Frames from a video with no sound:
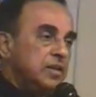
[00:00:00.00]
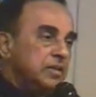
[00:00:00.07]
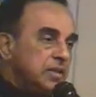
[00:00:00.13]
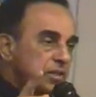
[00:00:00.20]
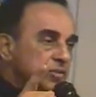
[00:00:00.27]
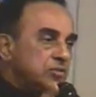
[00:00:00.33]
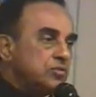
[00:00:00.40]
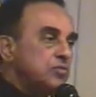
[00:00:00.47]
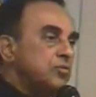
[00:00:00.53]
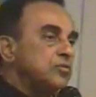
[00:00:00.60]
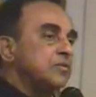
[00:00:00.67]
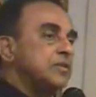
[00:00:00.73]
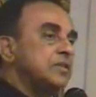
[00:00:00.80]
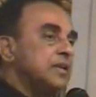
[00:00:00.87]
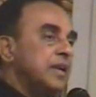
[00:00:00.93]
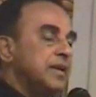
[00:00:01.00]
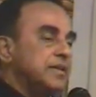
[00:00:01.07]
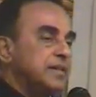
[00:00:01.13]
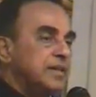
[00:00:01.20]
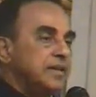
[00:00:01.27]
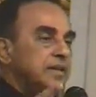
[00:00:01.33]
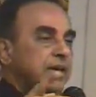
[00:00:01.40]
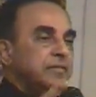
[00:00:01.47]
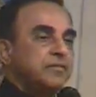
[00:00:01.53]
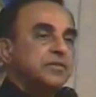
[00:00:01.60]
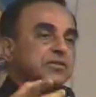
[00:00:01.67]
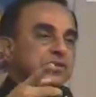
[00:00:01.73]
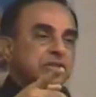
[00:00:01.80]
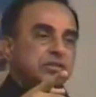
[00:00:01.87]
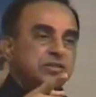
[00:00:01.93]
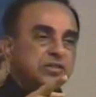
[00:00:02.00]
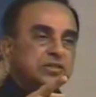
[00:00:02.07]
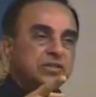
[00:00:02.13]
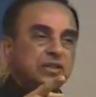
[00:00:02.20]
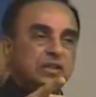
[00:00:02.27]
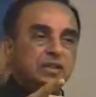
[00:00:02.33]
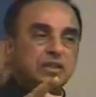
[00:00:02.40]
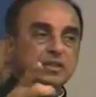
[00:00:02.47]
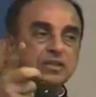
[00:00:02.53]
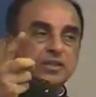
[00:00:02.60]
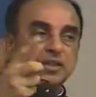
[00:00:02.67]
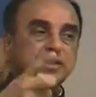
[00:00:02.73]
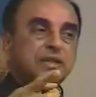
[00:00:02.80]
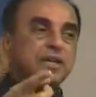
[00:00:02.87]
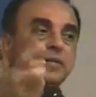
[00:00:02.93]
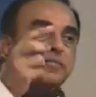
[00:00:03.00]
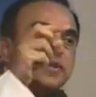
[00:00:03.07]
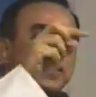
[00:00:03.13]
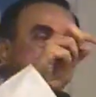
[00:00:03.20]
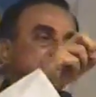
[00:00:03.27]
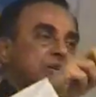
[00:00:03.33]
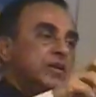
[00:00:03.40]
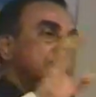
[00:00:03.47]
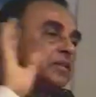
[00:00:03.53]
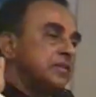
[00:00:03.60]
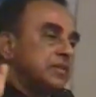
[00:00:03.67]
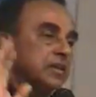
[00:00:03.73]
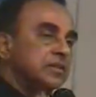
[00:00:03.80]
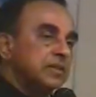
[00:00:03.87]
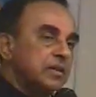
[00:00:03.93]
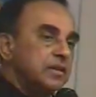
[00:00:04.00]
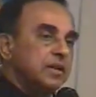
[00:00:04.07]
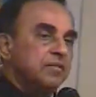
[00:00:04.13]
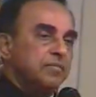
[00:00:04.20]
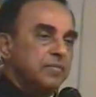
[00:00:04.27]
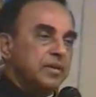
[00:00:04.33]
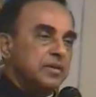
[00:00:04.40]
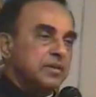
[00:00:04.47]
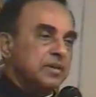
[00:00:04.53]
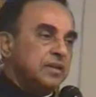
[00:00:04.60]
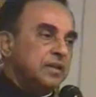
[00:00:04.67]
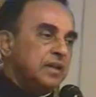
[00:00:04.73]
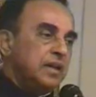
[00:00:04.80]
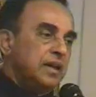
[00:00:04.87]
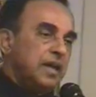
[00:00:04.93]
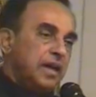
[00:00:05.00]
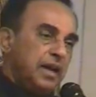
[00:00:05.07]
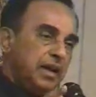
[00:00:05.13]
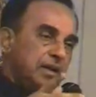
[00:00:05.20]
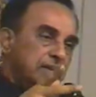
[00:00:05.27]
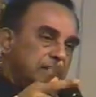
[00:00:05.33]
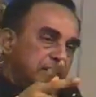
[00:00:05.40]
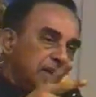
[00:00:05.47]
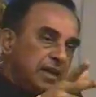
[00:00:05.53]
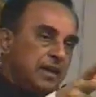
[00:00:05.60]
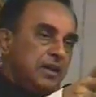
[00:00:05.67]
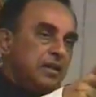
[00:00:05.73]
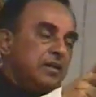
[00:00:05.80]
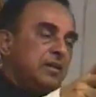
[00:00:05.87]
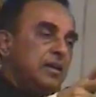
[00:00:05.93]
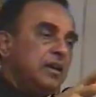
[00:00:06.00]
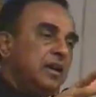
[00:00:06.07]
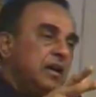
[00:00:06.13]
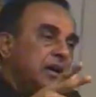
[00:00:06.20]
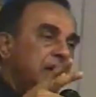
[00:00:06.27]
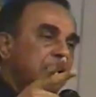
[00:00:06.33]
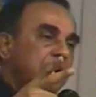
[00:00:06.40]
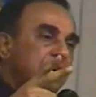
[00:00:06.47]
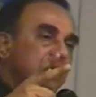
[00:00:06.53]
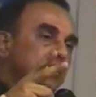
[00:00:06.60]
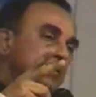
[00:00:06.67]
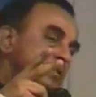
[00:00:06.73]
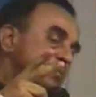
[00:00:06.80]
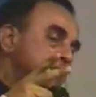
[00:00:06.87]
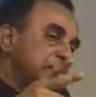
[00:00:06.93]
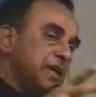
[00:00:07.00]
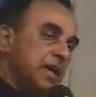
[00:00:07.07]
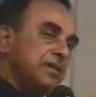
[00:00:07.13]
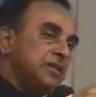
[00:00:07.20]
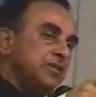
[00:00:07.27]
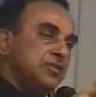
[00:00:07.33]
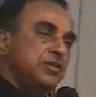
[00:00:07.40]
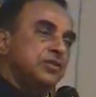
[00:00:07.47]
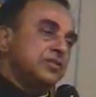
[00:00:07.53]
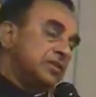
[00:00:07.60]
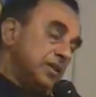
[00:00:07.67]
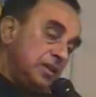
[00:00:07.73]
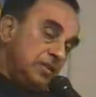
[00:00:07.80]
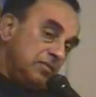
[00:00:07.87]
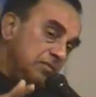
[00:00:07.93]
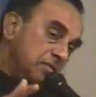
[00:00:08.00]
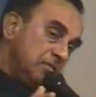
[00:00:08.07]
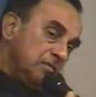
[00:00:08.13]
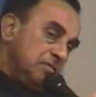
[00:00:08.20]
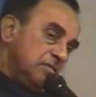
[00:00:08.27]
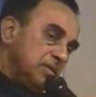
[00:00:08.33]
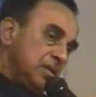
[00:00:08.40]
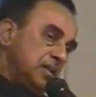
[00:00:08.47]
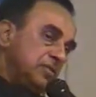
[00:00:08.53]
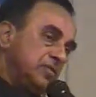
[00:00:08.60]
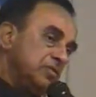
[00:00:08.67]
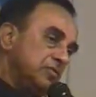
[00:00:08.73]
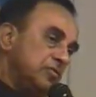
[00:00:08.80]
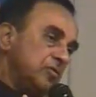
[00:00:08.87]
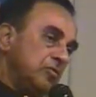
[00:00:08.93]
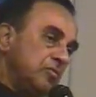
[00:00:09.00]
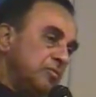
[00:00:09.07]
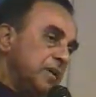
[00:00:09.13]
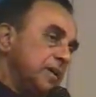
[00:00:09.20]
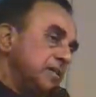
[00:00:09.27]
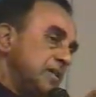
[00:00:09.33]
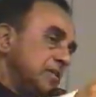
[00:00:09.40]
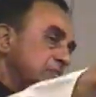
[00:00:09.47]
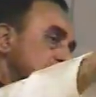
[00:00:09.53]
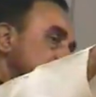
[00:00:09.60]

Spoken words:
This route was selected ever since the DMK joined the central government. And they began insisting, no, it should go by this